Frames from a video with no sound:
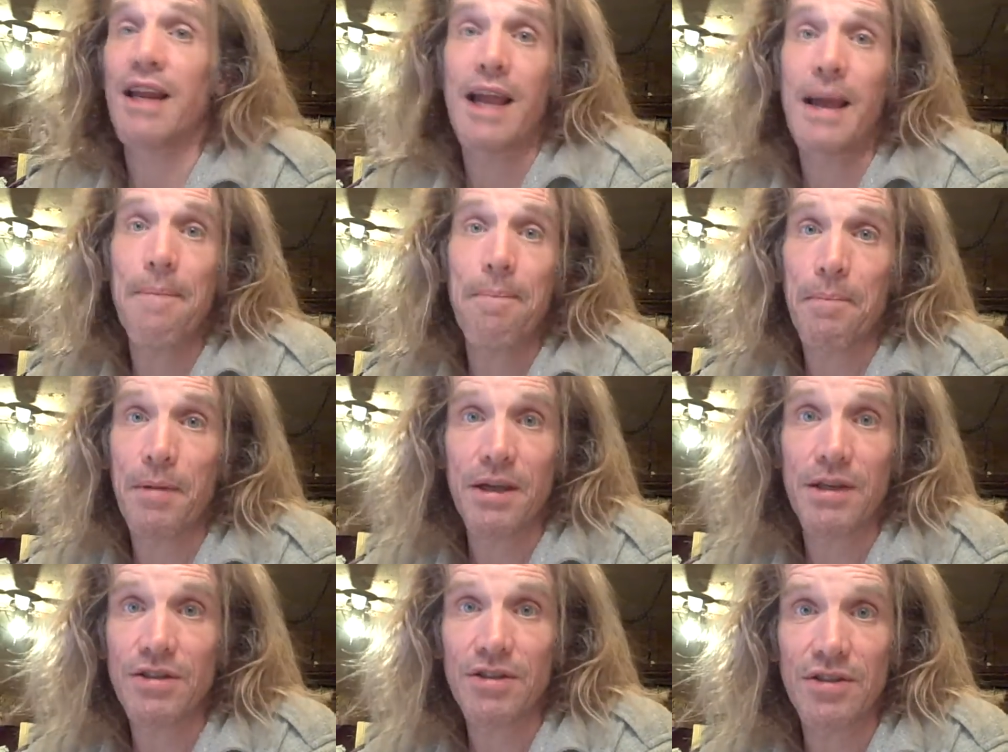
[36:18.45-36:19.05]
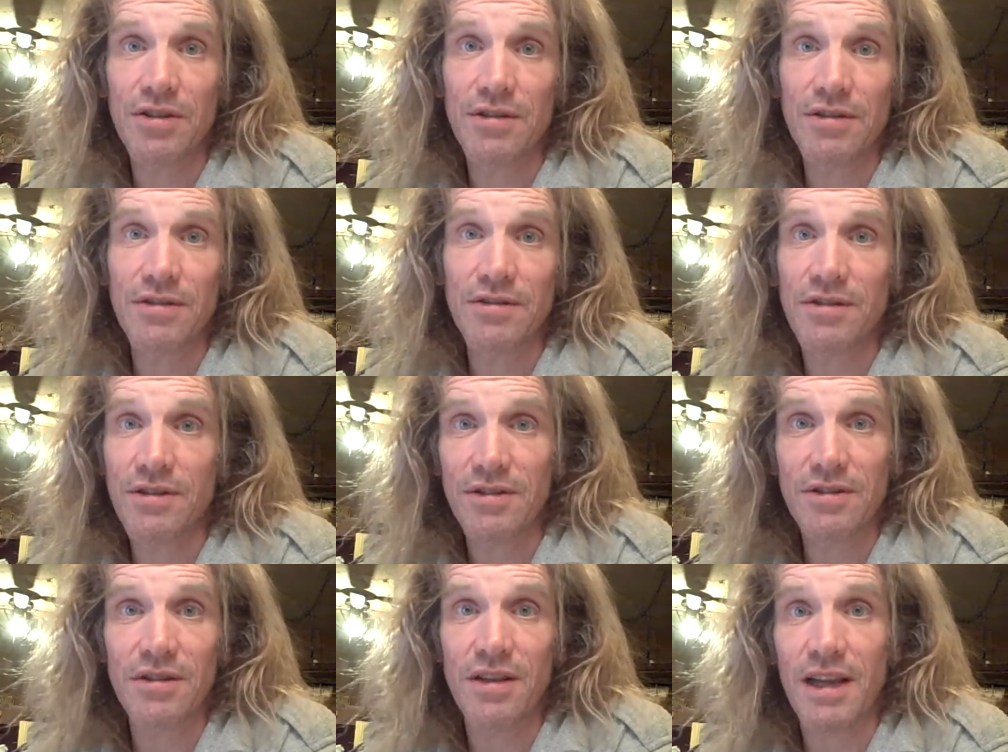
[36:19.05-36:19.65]
ambitions
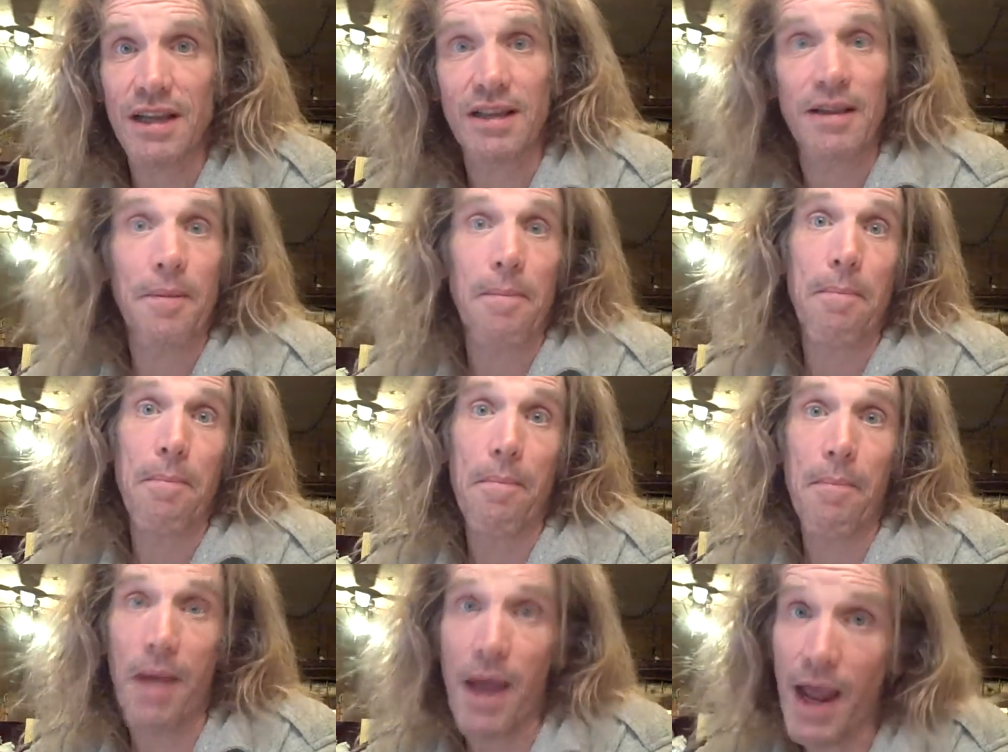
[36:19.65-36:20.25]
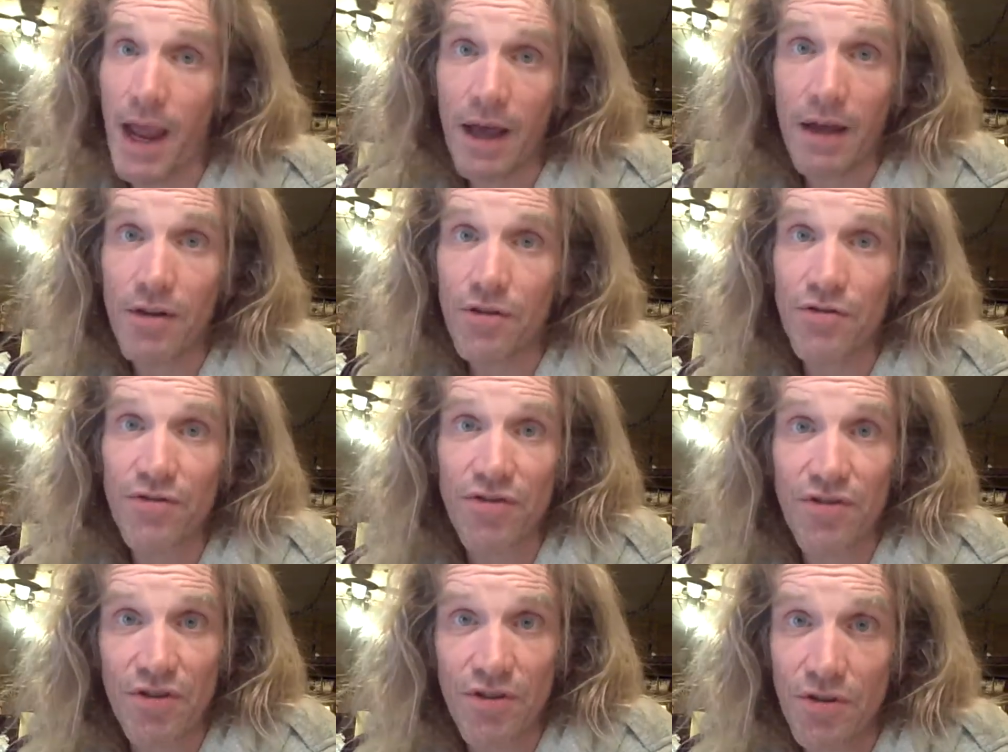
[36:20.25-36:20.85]
just like the
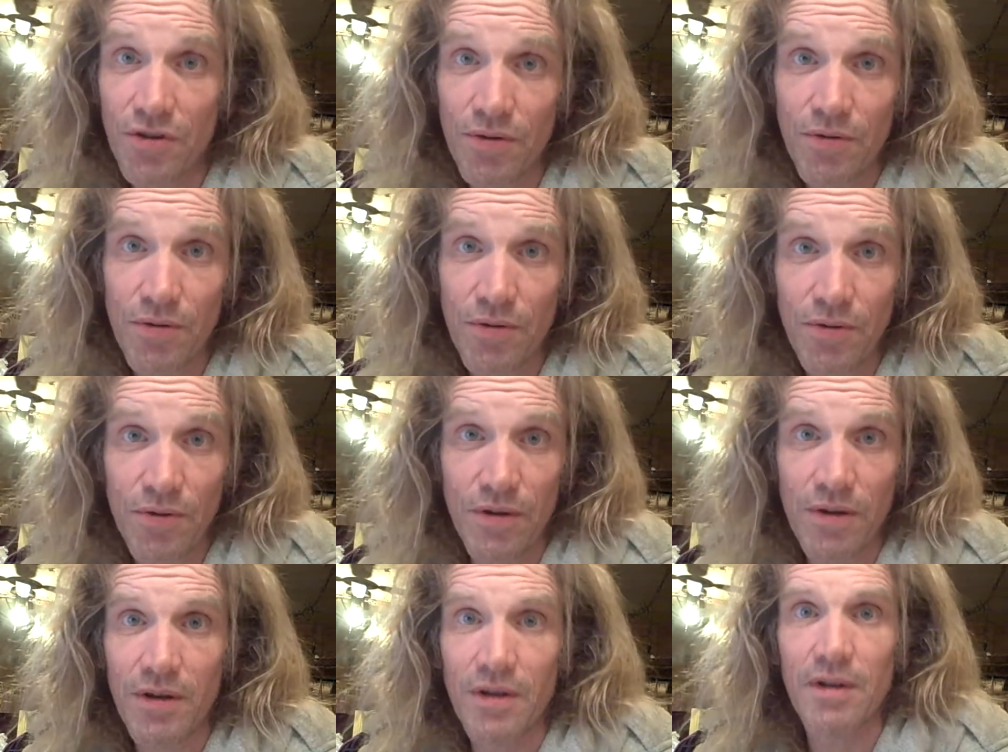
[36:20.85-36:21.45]
males do.